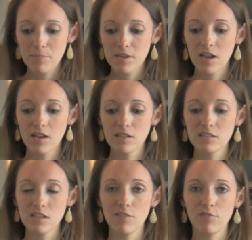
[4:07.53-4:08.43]

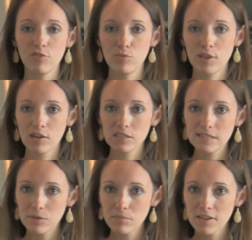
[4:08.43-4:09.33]
Because if you carry
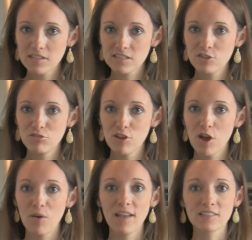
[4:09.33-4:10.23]
liquid medicine, you know
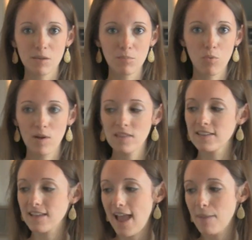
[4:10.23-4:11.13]
at some point
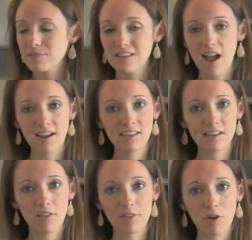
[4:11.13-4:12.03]
the cap's not going to
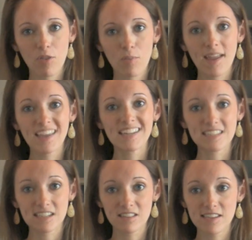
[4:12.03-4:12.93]
get on there all the way and it's
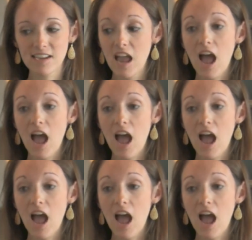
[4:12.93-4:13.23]
going to leak.